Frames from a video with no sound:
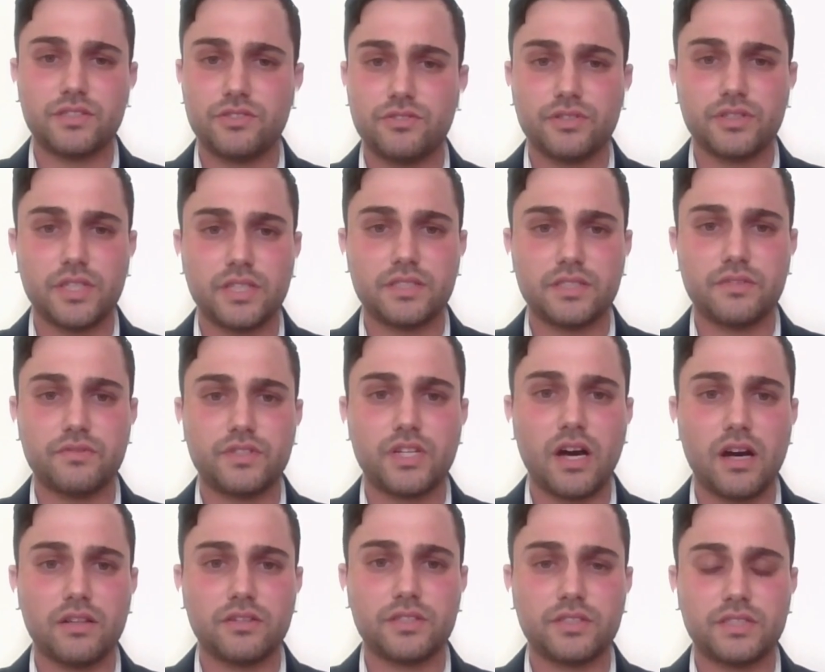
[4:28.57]
trillions of
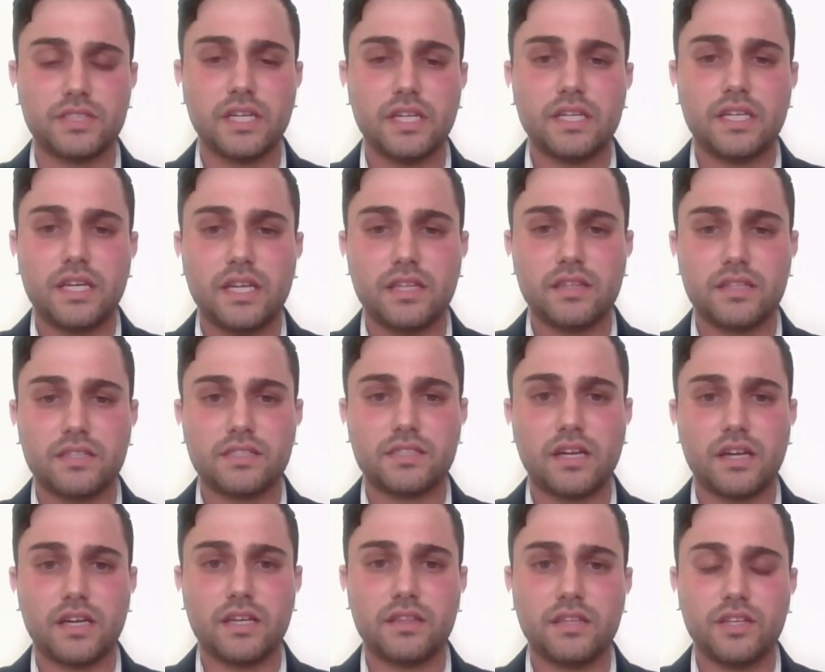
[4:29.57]
dollars in this
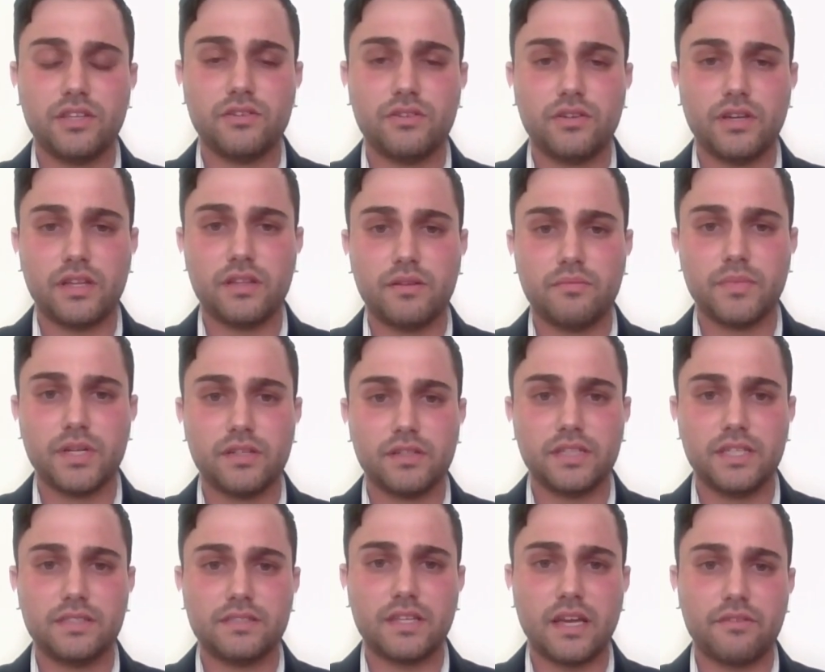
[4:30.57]
in the in the Middle
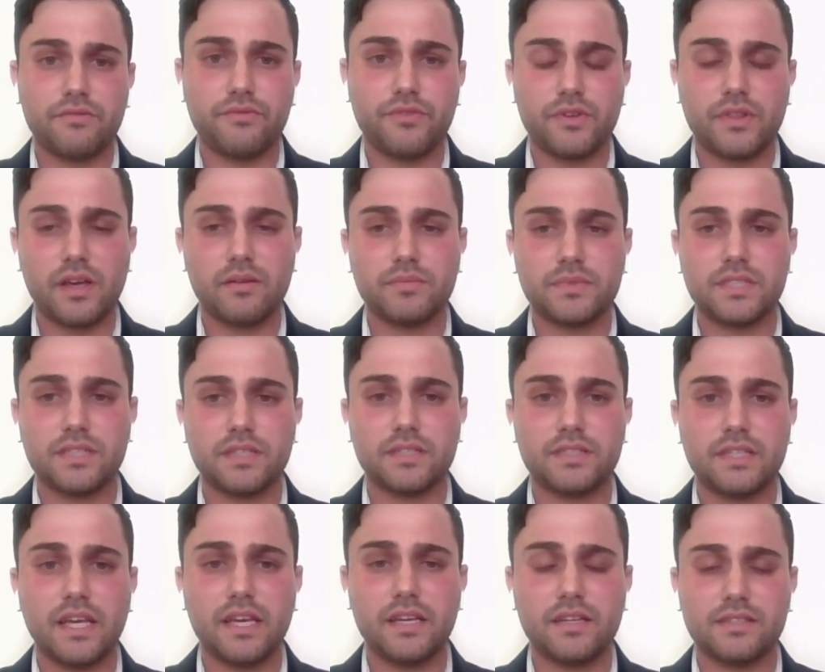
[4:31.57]
East, and for them to
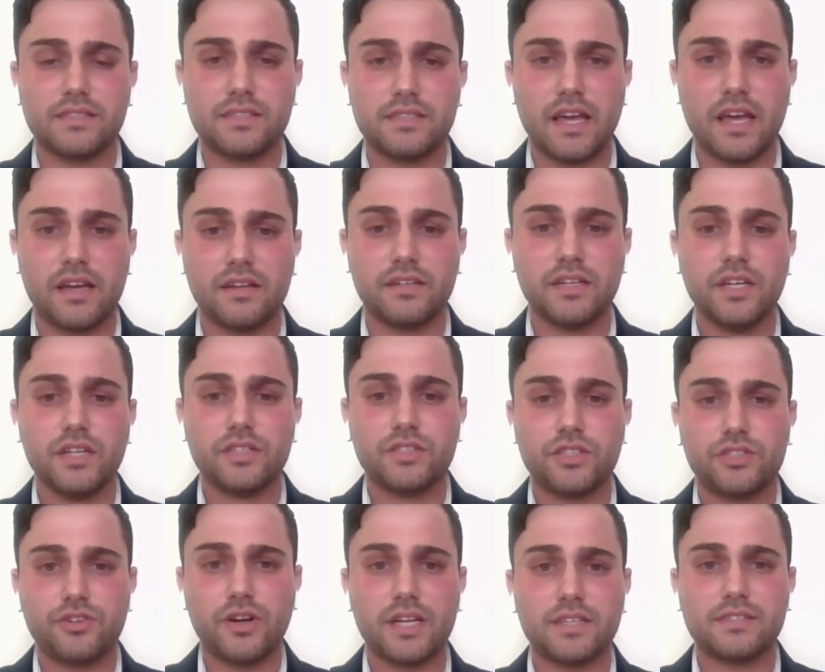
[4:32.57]
take a stand to
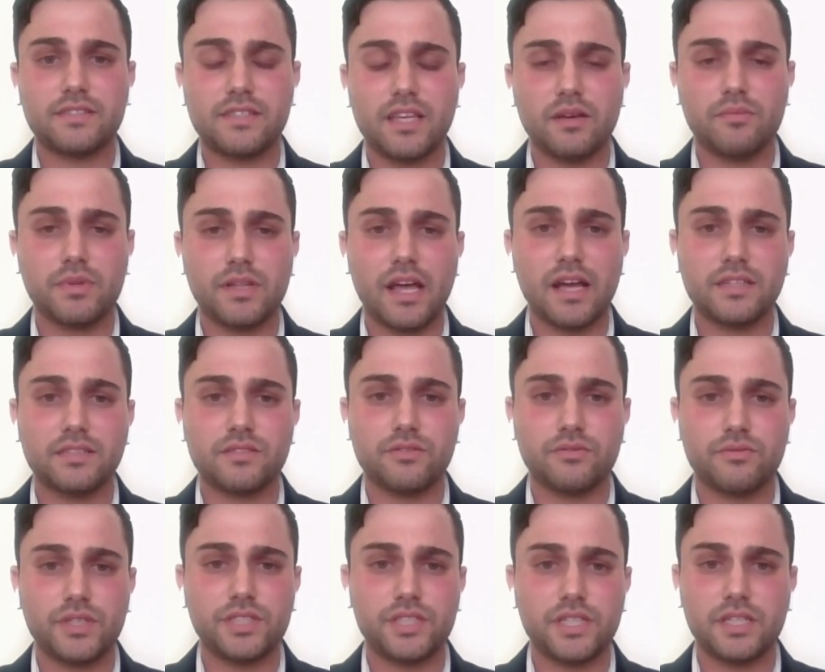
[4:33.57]
try to stabilize the
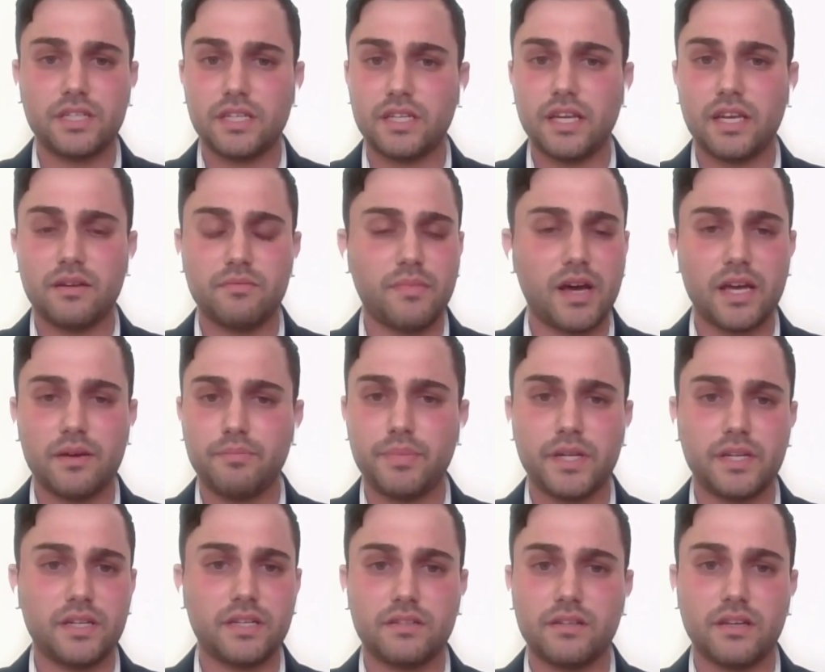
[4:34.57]
region, in my
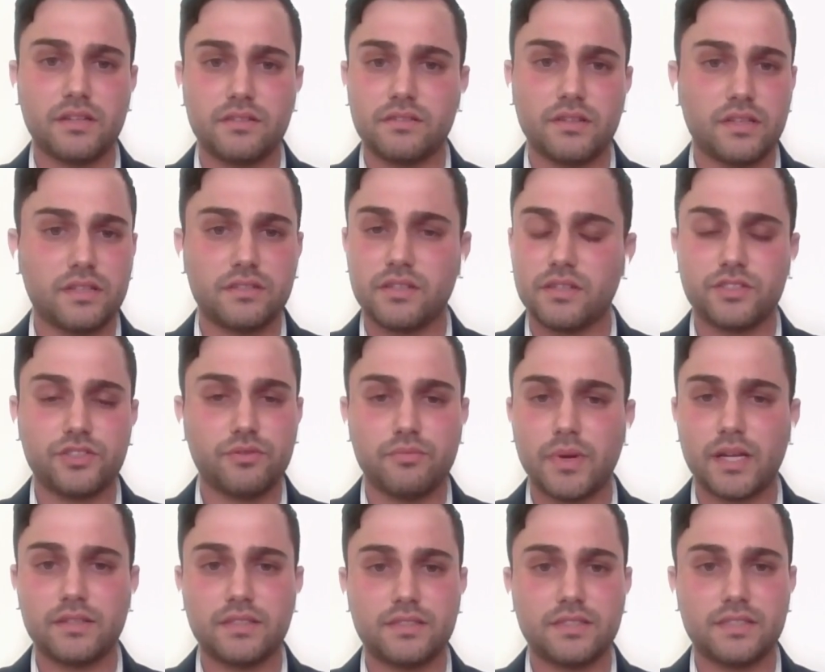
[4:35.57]
opinion, it's, it's a
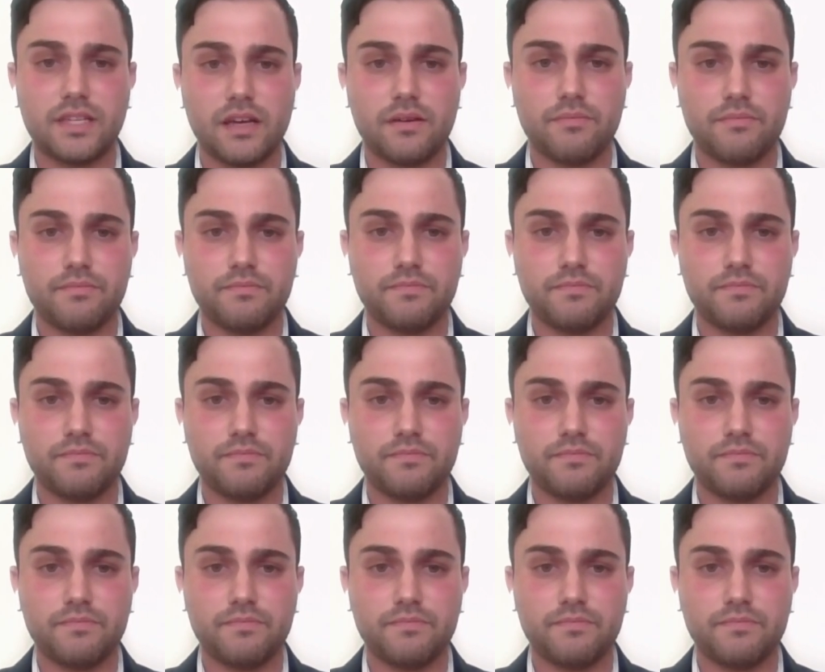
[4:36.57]
tremendous step.